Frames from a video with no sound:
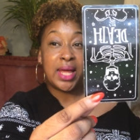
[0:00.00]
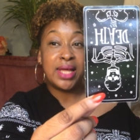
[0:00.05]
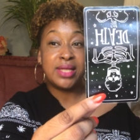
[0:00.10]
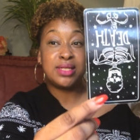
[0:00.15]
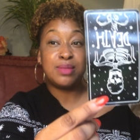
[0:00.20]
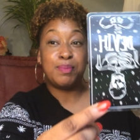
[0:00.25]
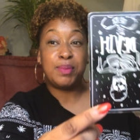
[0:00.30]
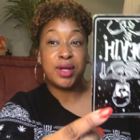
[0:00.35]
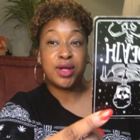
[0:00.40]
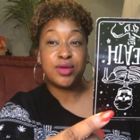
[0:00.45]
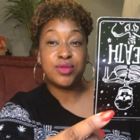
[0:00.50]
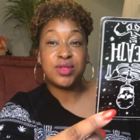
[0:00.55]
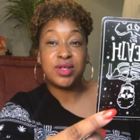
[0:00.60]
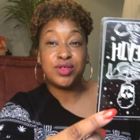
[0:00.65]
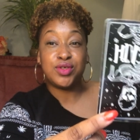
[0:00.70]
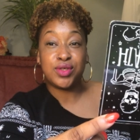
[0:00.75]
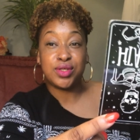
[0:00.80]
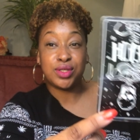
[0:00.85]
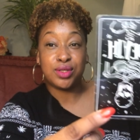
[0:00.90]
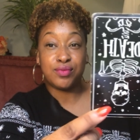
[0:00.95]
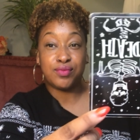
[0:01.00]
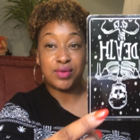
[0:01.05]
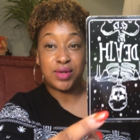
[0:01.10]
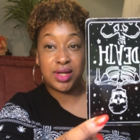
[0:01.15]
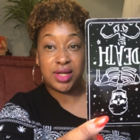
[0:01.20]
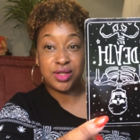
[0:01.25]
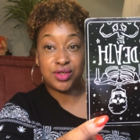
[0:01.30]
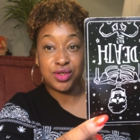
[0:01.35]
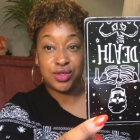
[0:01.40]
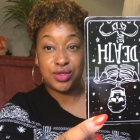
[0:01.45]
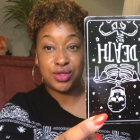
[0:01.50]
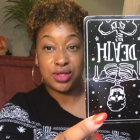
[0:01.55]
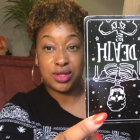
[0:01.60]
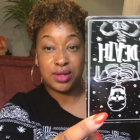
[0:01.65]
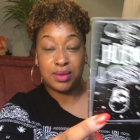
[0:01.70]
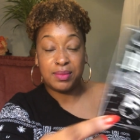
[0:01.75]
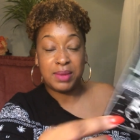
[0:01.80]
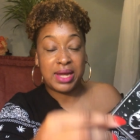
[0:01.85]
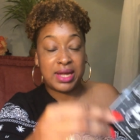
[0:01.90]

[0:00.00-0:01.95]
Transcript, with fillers: it's bigger than just a relationship.